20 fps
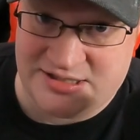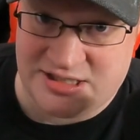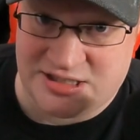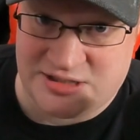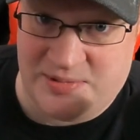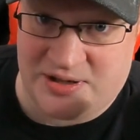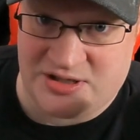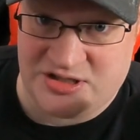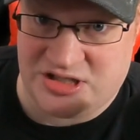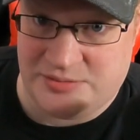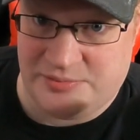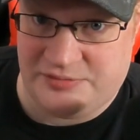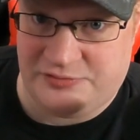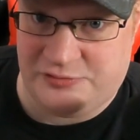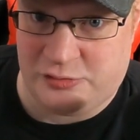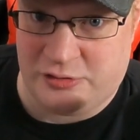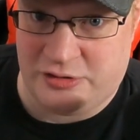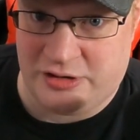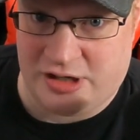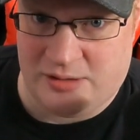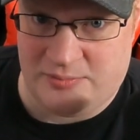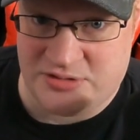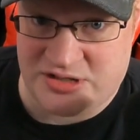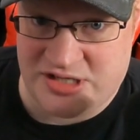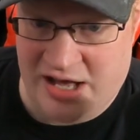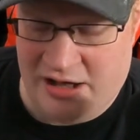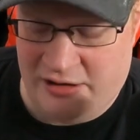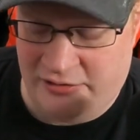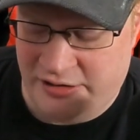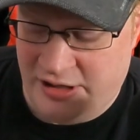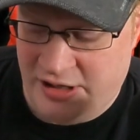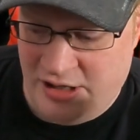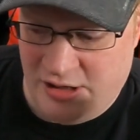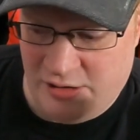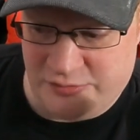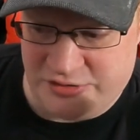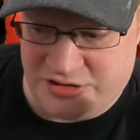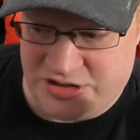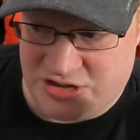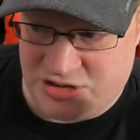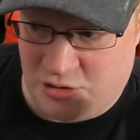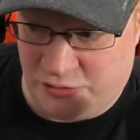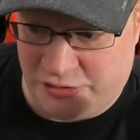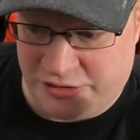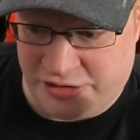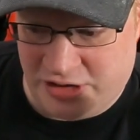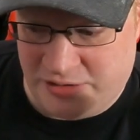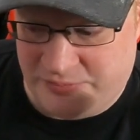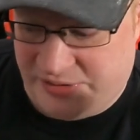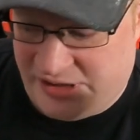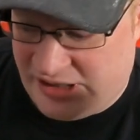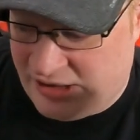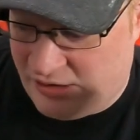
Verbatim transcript: especially before it comes out, which is only going to be